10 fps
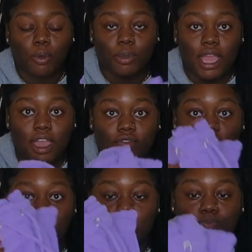We have
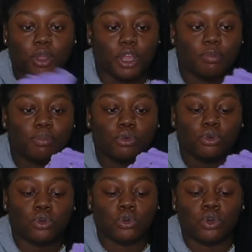these
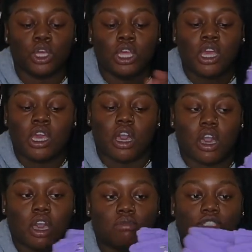purple
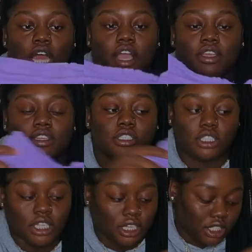
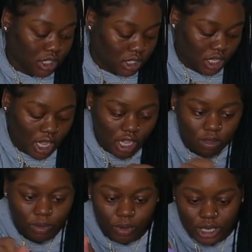joggers that just
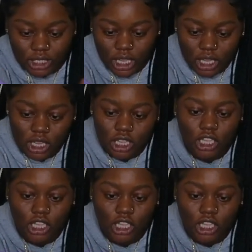say, what do they say?